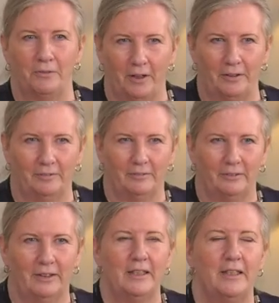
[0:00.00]
we run
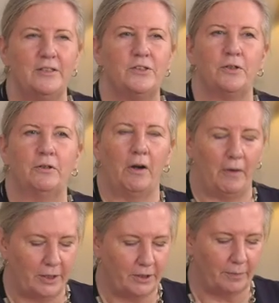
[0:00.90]
is to
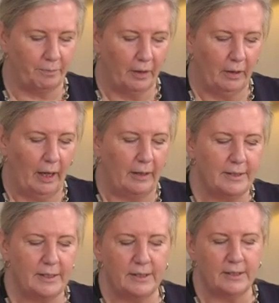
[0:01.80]
Croatia, and
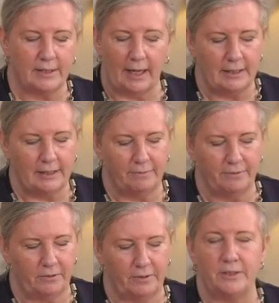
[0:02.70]
this is a
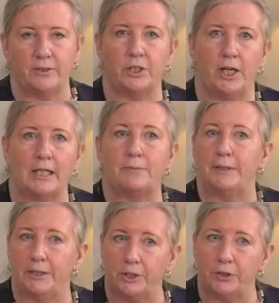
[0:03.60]
scientific research
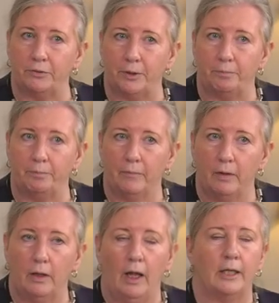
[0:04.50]
expedition trip.
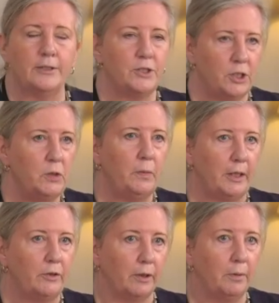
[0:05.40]
And it's a
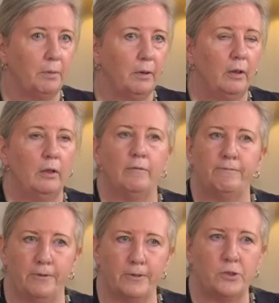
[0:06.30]
2-week trip. The
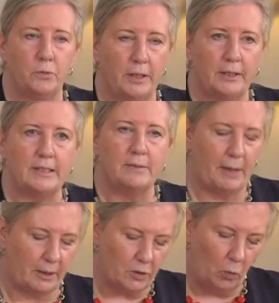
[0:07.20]
first week is
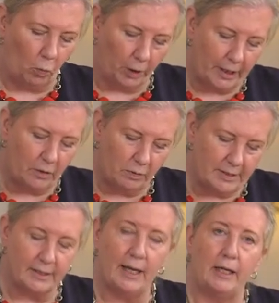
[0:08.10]
spent working
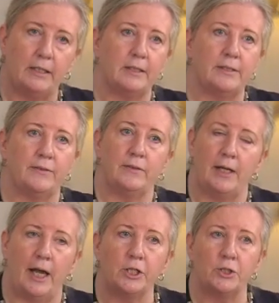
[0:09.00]
with scientists in the
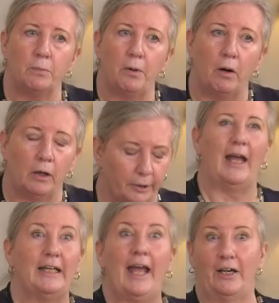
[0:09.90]
national park
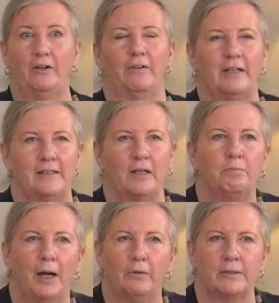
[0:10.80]
and categorizing
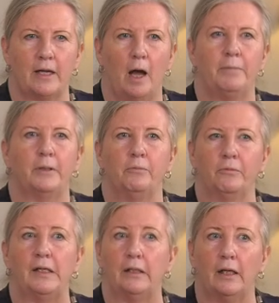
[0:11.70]
microscopic
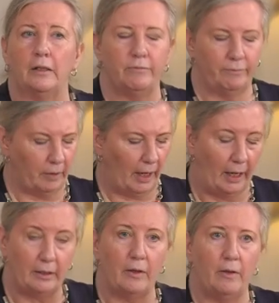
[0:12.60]
marine life
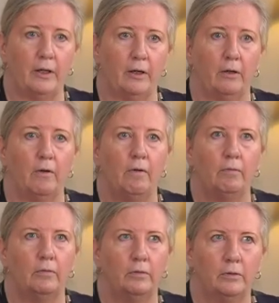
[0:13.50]
and their
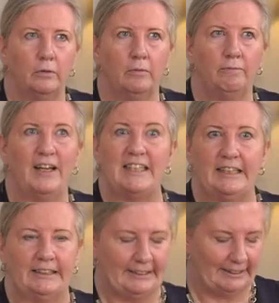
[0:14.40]

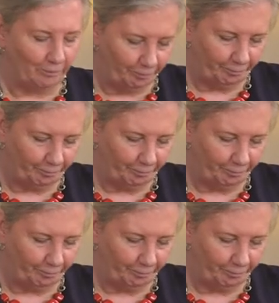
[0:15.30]
vitality.